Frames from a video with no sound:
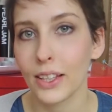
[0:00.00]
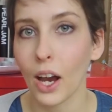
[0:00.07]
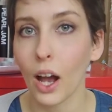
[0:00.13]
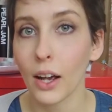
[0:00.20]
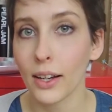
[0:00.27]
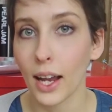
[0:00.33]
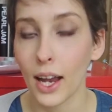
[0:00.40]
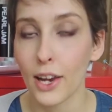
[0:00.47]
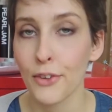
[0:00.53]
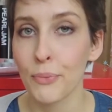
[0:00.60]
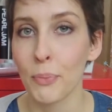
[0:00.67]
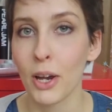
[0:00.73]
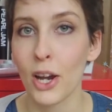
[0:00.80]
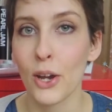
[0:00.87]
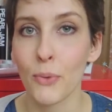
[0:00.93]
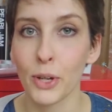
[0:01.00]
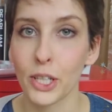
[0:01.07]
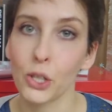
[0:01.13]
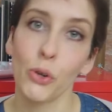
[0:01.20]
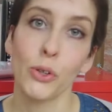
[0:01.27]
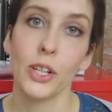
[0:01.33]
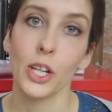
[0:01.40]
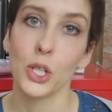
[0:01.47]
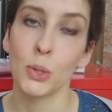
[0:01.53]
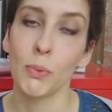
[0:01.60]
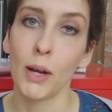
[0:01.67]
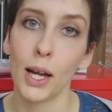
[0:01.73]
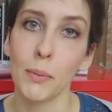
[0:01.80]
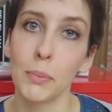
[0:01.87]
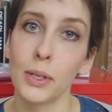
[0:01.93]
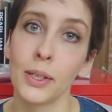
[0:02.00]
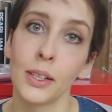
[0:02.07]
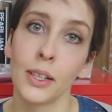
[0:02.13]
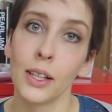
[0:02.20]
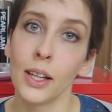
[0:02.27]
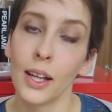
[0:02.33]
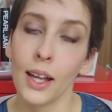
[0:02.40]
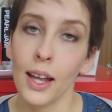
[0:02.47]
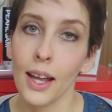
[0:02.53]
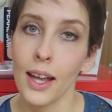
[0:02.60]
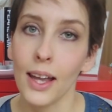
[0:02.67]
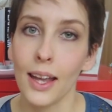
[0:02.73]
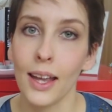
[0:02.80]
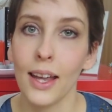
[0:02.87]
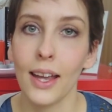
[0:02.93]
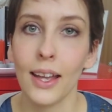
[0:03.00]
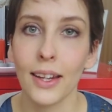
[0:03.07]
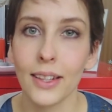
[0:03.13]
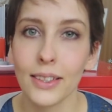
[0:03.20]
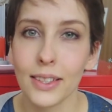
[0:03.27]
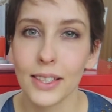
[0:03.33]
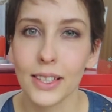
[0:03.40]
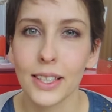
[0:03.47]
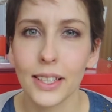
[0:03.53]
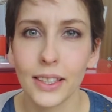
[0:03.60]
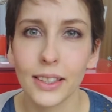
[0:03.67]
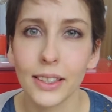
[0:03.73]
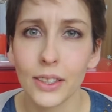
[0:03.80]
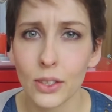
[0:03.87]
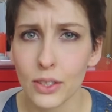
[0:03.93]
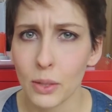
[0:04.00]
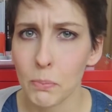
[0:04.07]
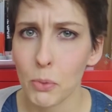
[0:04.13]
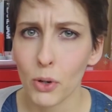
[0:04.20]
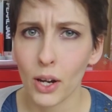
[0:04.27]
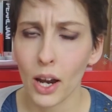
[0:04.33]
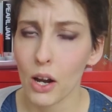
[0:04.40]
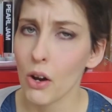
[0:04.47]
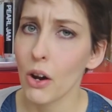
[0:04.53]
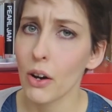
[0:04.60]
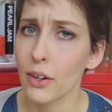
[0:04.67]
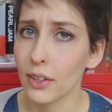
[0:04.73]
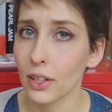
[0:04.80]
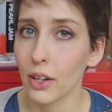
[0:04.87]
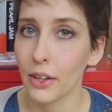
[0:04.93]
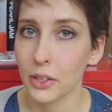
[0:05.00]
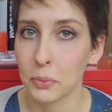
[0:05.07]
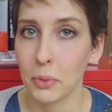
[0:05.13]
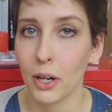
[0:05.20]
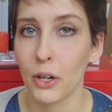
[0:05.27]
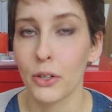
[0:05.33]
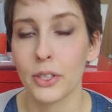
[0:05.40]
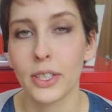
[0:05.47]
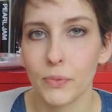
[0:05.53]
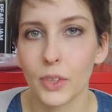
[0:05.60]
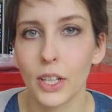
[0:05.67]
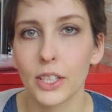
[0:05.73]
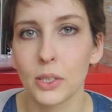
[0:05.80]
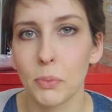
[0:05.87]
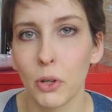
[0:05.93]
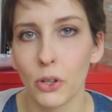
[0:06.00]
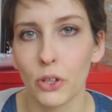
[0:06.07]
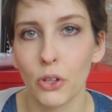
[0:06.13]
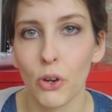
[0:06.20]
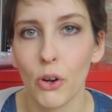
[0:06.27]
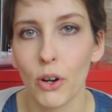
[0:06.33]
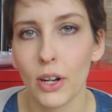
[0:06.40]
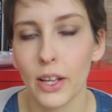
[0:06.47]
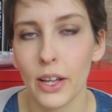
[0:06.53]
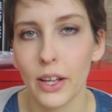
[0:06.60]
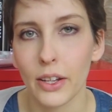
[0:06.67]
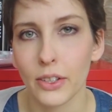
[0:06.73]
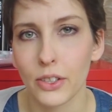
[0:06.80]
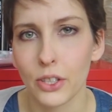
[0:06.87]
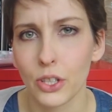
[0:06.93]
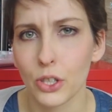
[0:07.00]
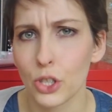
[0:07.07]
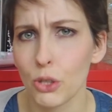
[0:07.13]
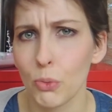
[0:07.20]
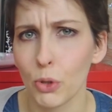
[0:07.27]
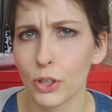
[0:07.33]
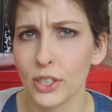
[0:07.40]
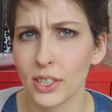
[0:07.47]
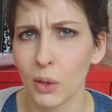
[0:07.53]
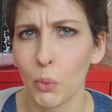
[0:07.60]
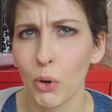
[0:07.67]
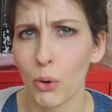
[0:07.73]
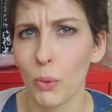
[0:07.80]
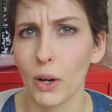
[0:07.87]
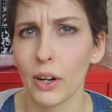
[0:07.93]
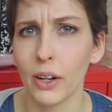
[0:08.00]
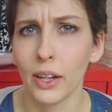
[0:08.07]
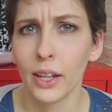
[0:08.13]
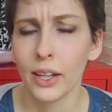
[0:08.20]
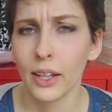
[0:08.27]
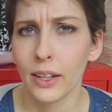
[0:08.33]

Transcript: The Archive by Victoria Schwab. And this is a book I heard a lot about. It's about a girl and she works somewhere where